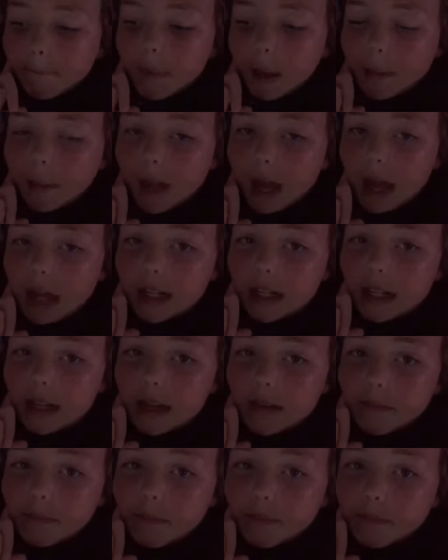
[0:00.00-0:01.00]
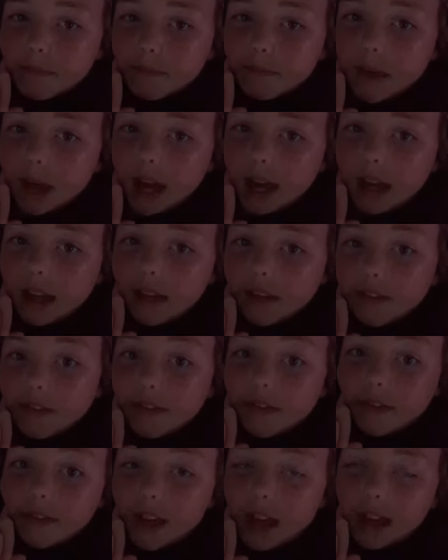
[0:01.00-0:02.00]
maybe edit my
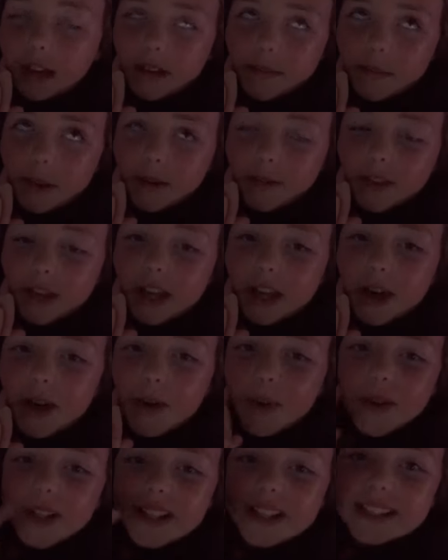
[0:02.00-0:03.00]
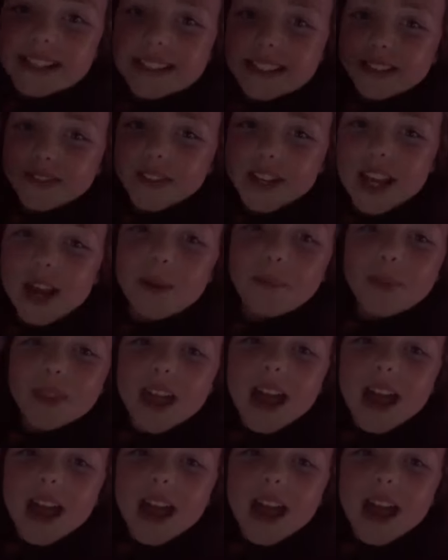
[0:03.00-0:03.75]
edit my video, this video.